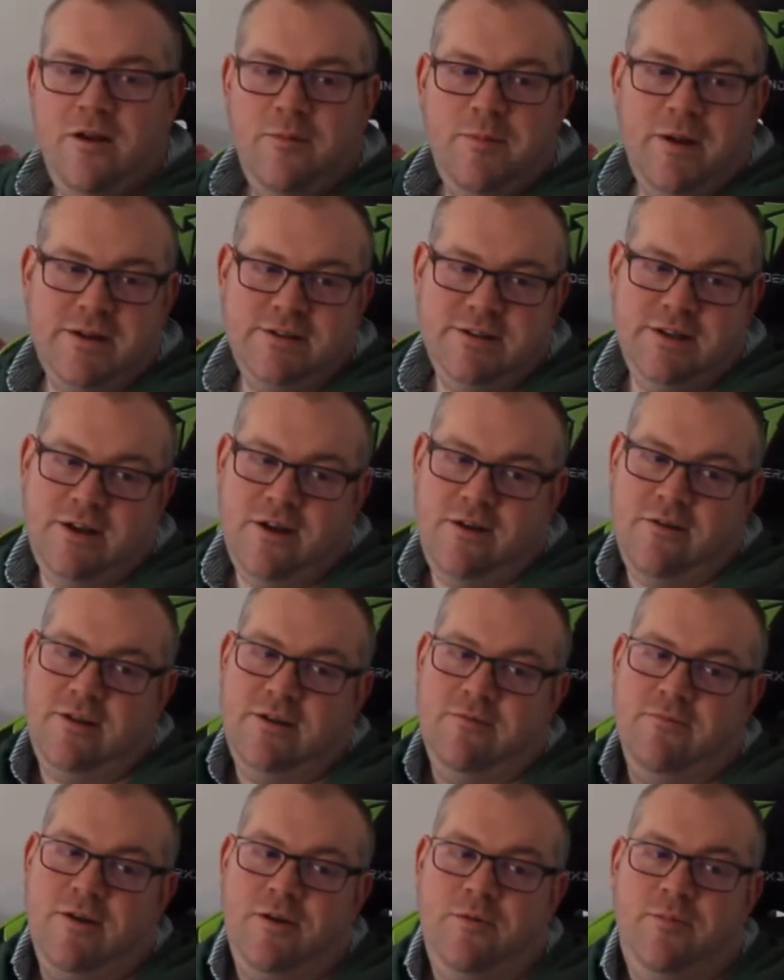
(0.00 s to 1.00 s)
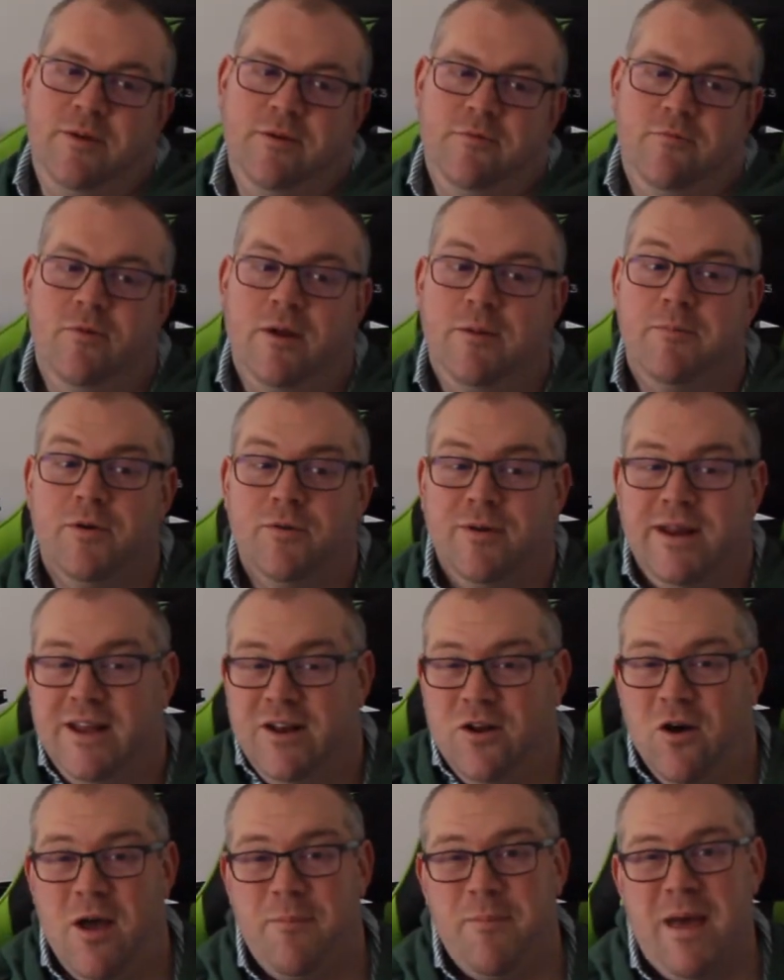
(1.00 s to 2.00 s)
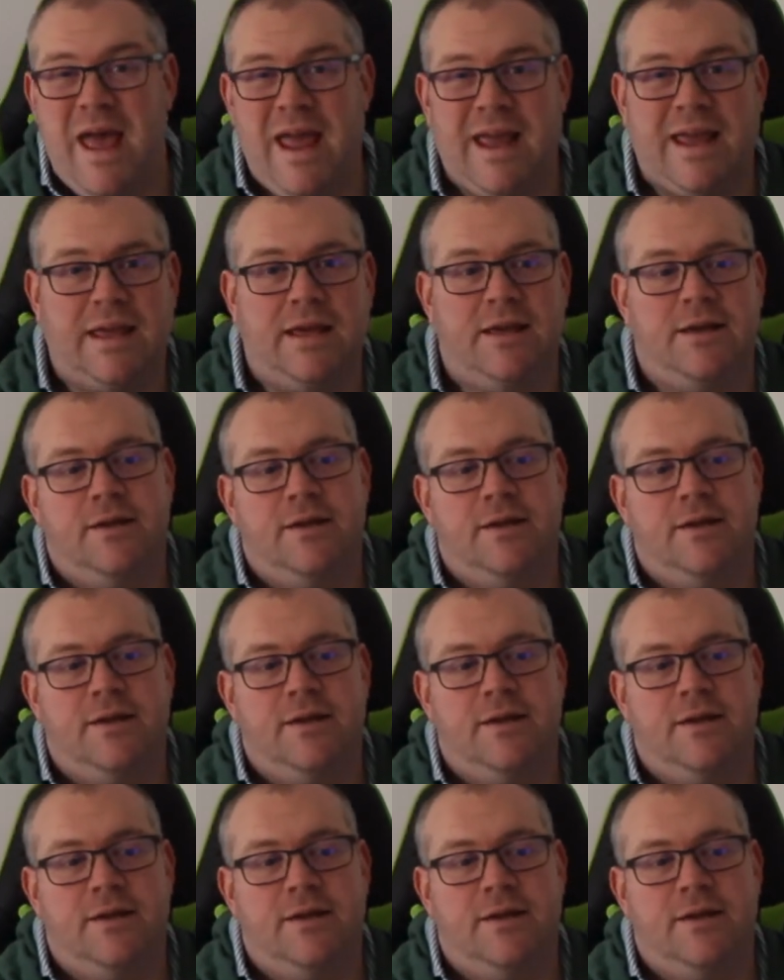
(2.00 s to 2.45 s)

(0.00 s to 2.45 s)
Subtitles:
I'm actually currently rebuilding an iMac.